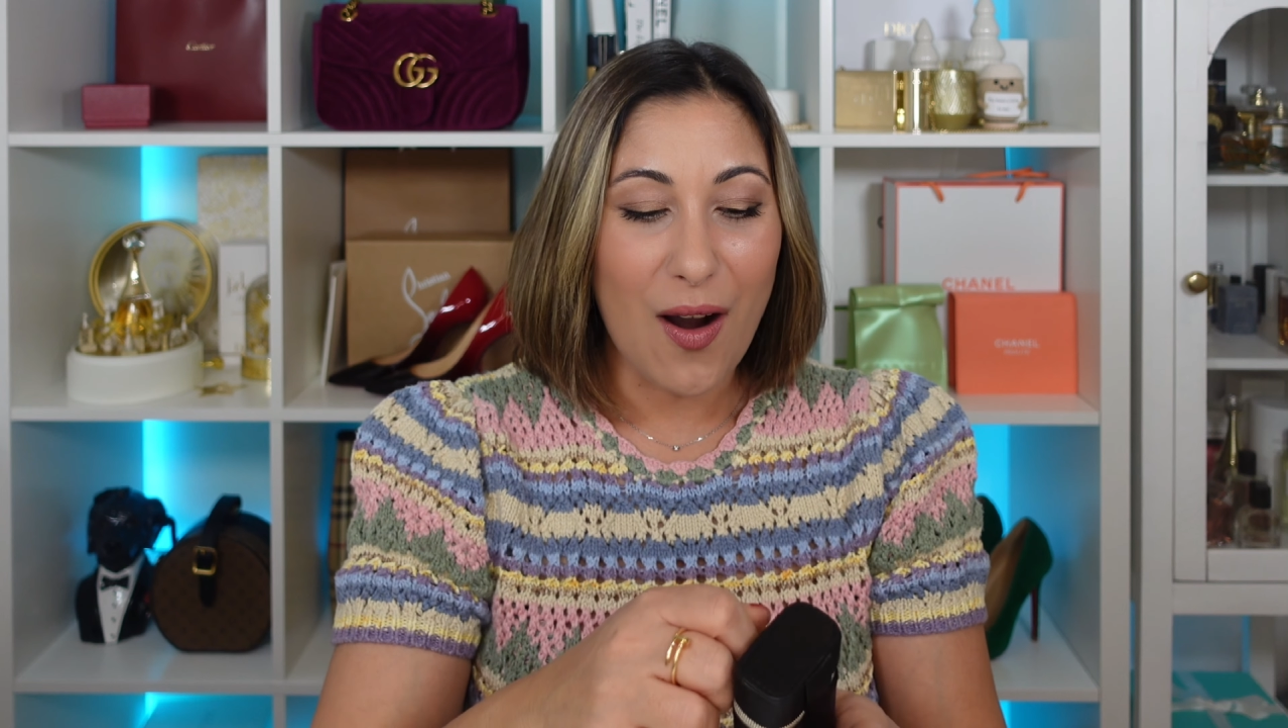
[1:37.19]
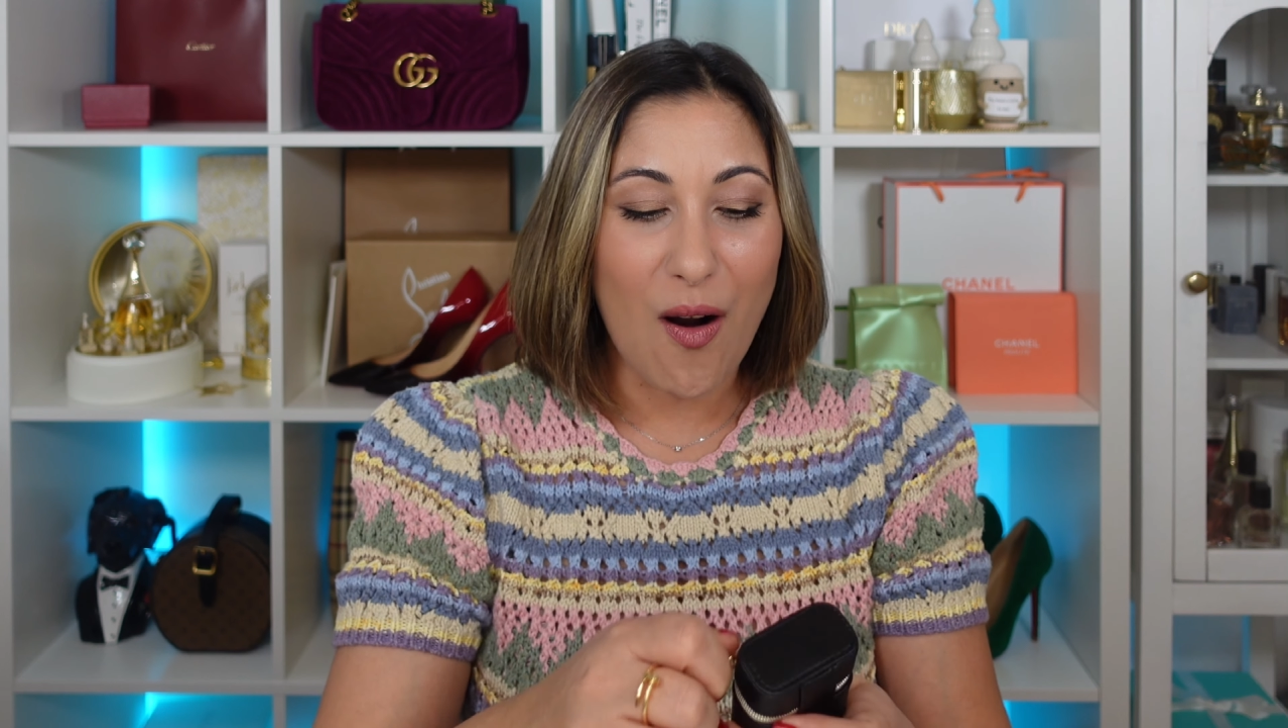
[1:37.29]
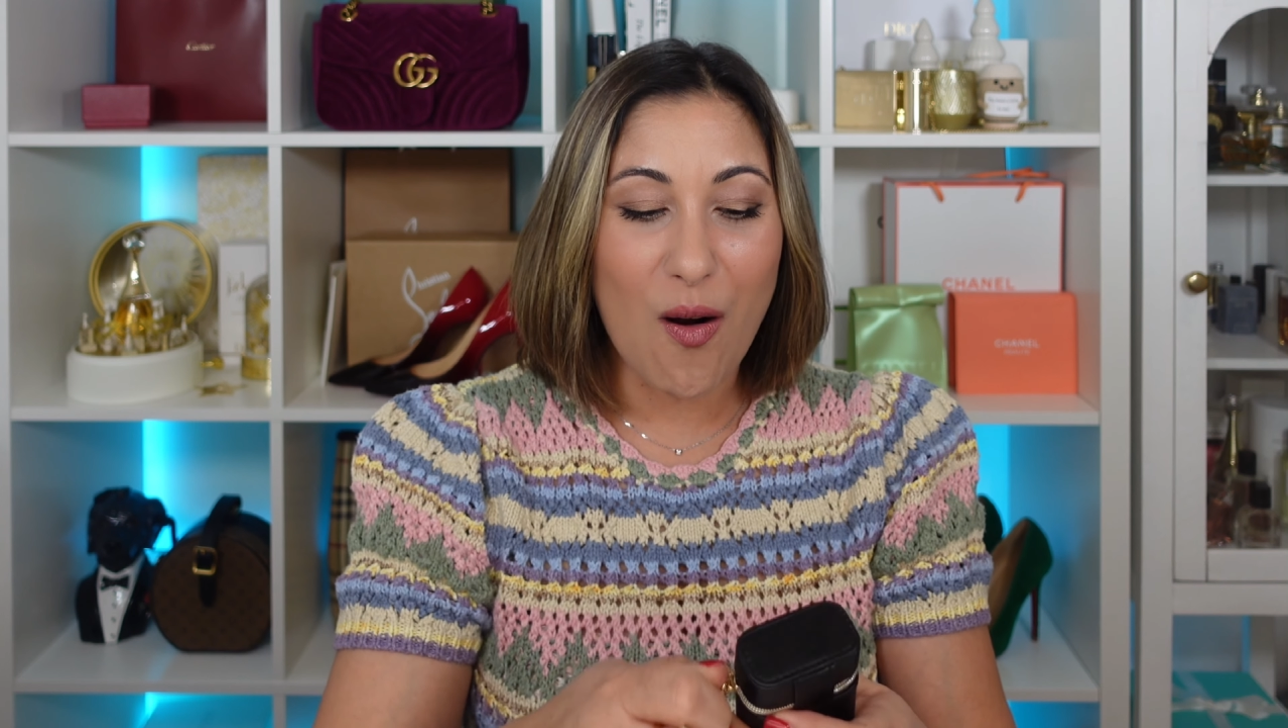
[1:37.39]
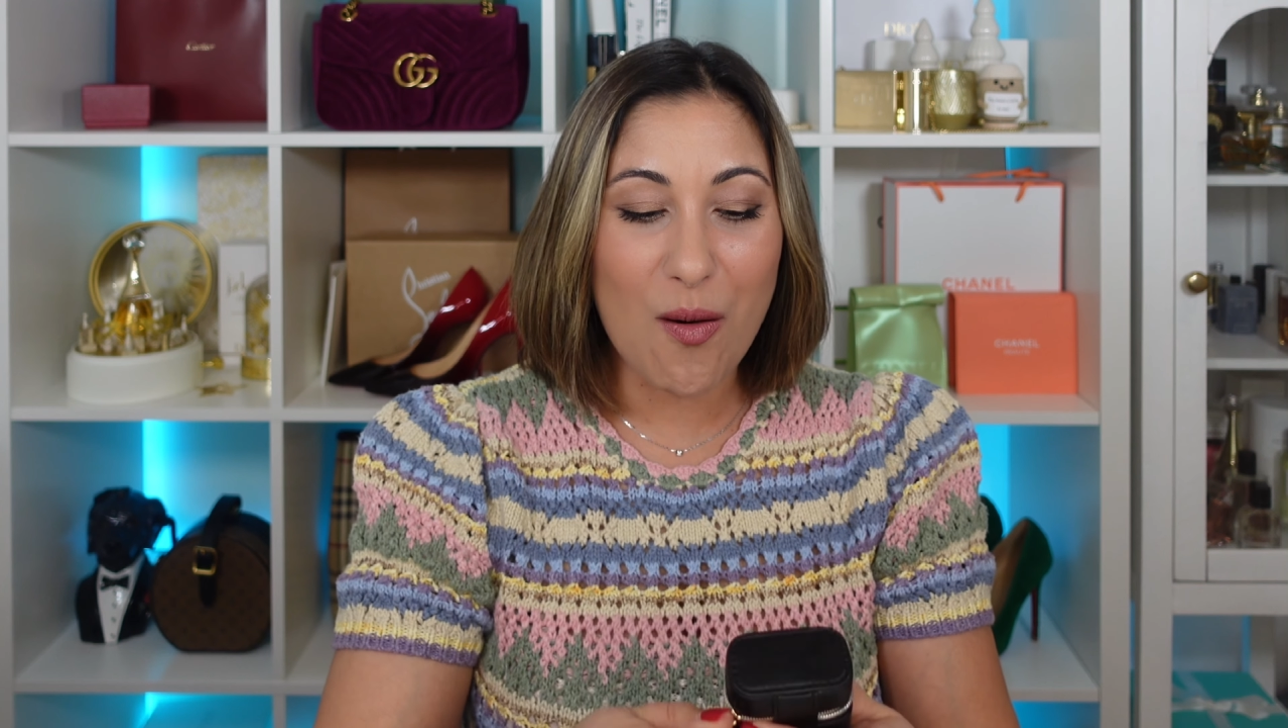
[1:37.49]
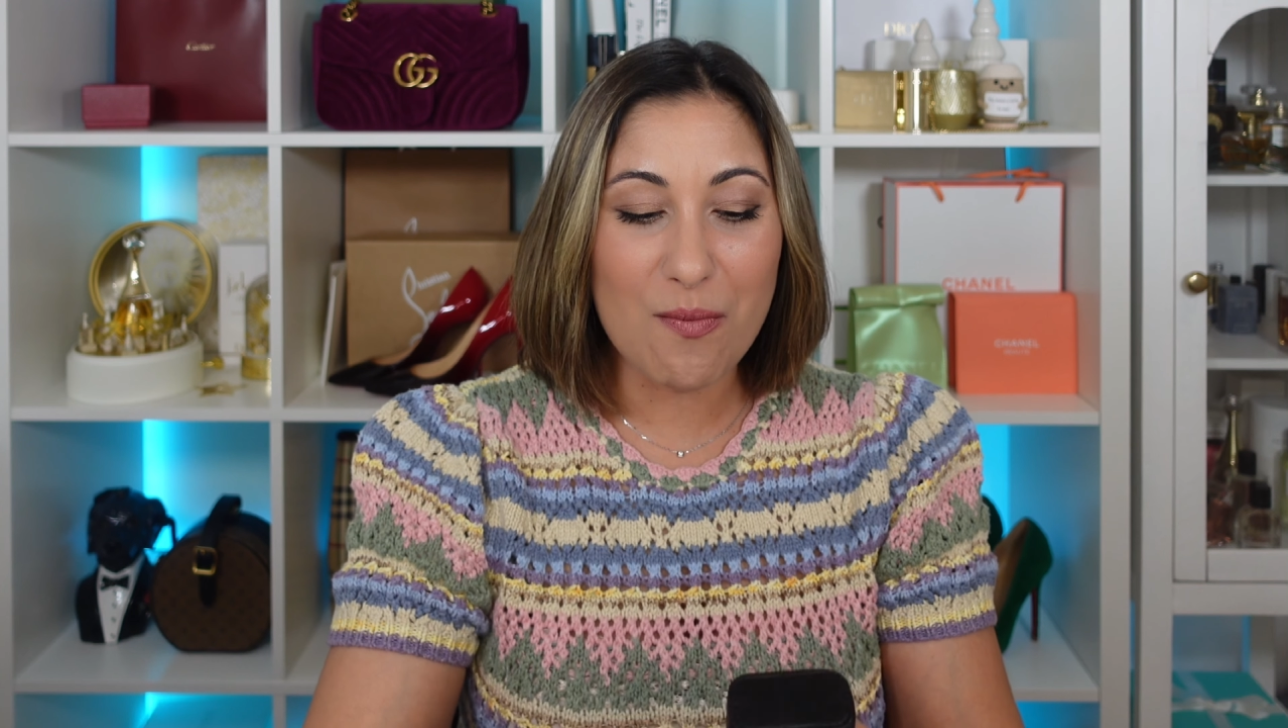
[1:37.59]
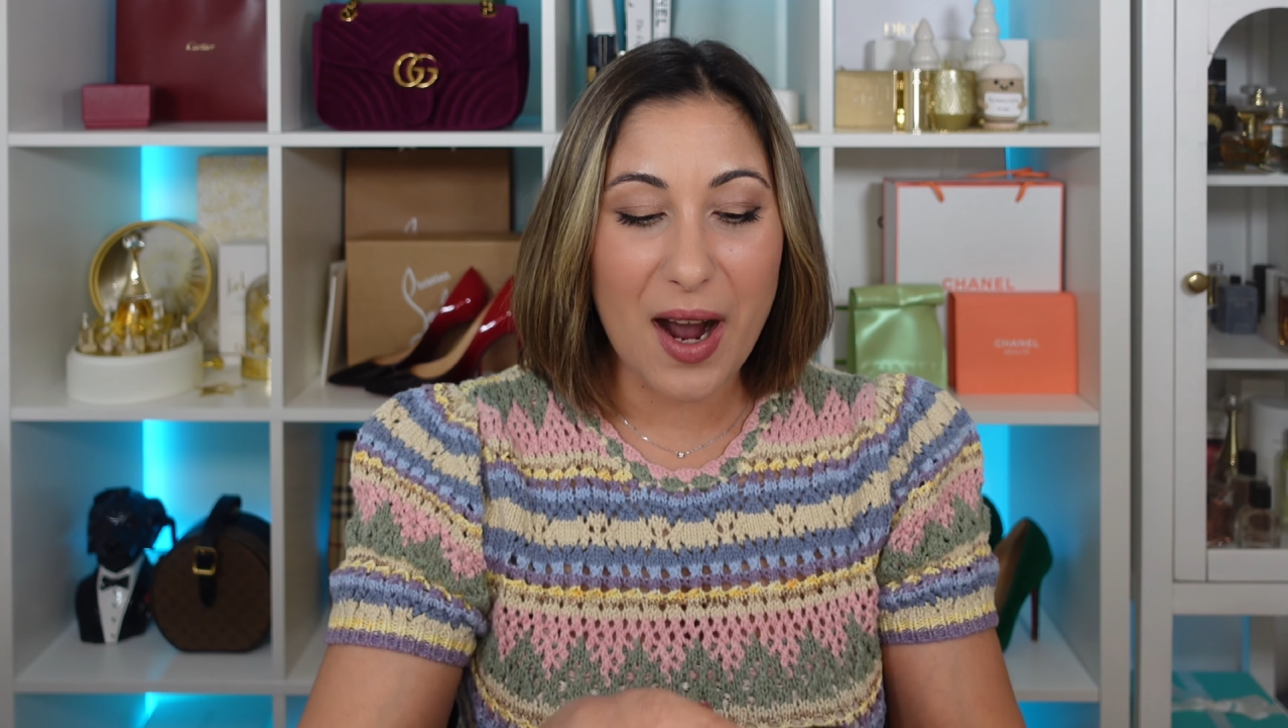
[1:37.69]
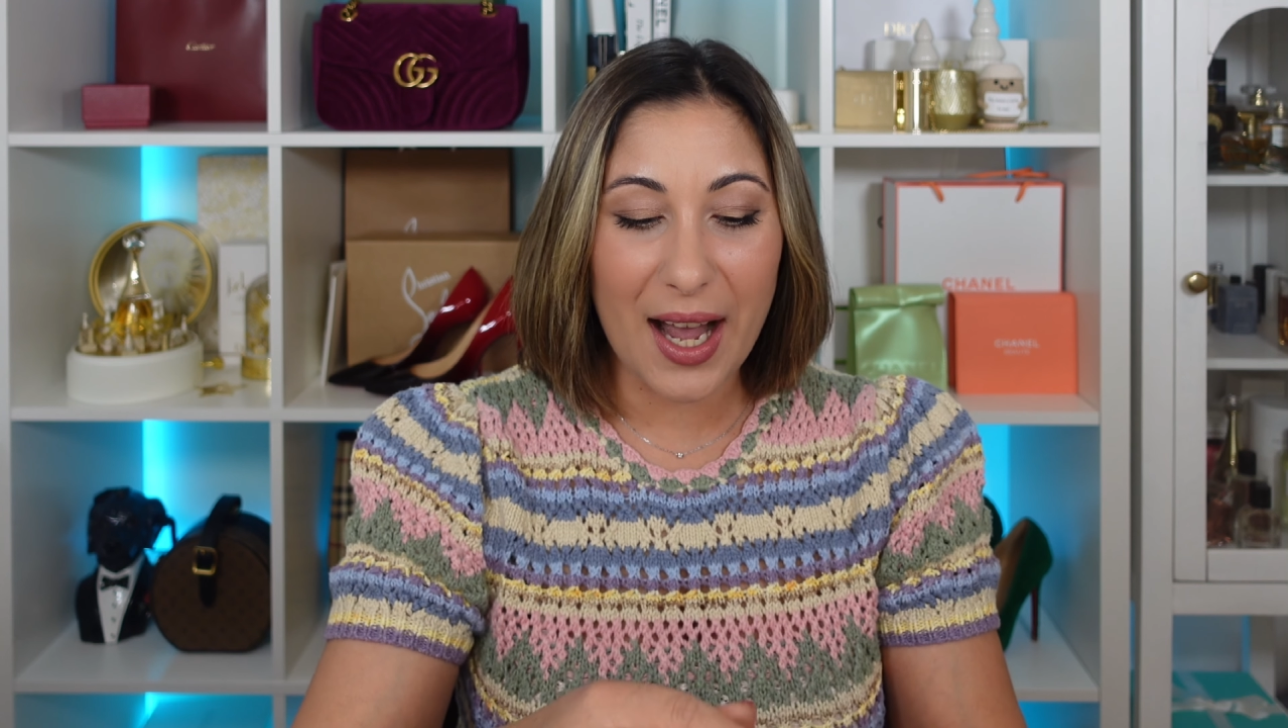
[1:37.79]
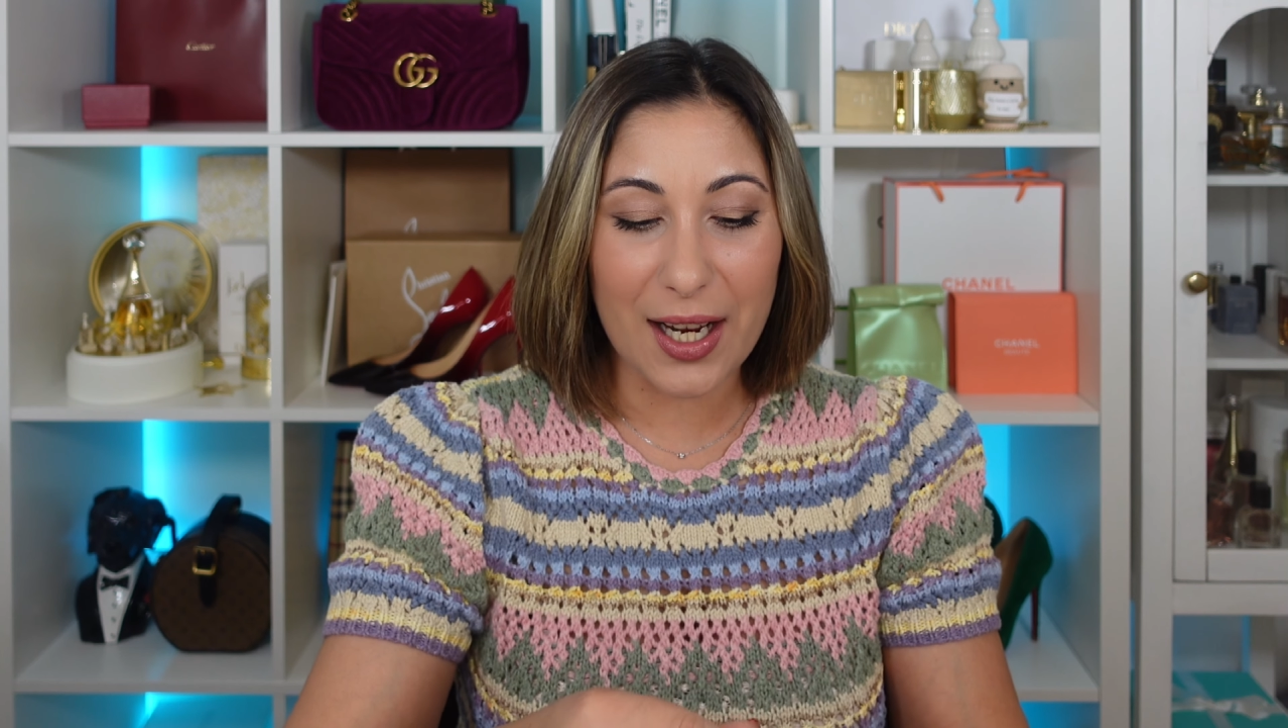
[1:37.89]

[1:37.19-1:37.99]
Oh my